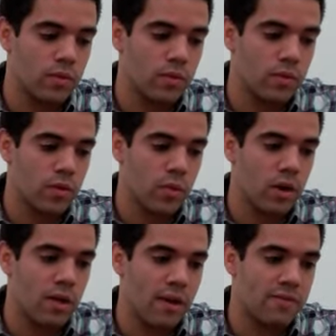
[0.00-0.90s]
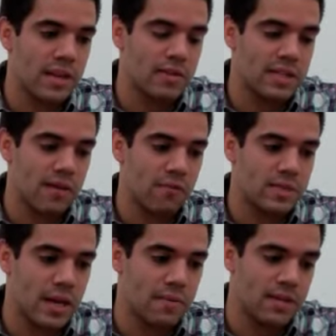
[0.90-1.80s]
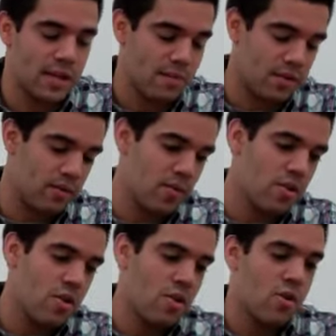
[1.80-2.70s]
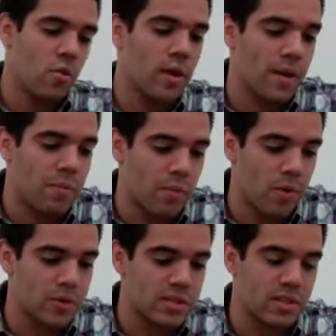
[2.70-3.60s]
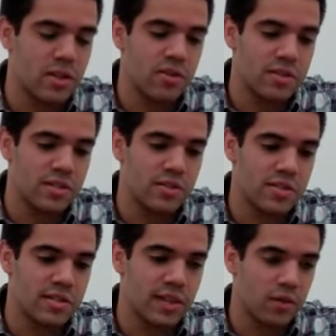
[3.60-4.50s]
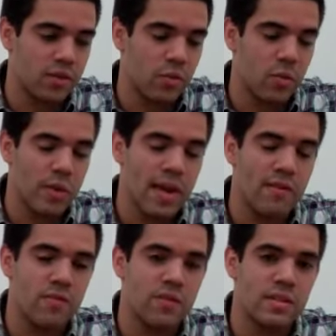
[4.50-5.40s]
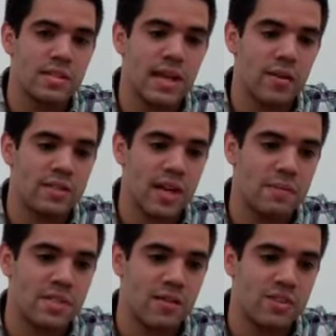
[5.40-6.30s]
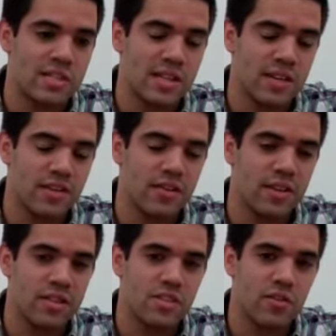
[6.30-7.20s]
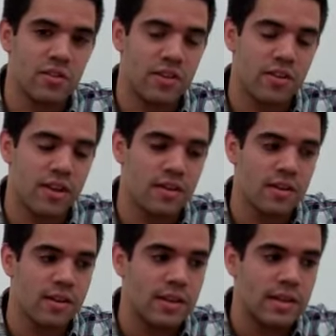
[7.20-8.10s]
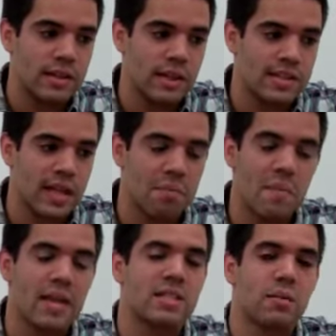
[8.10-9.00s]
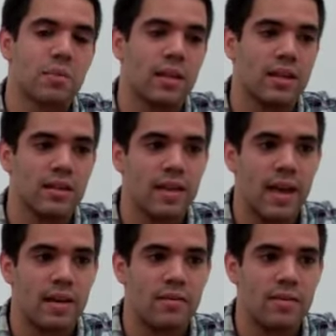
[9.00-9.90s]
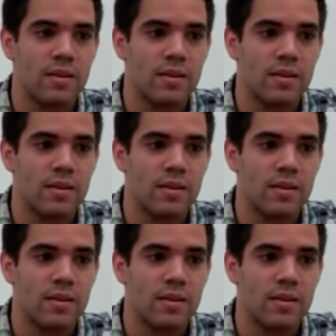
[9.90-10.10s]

you know we all have downtime from time to time, and what I propose to the other interns is like you know when we have this downtime, instead of just sitting there and like surfing the internet, let's like make something that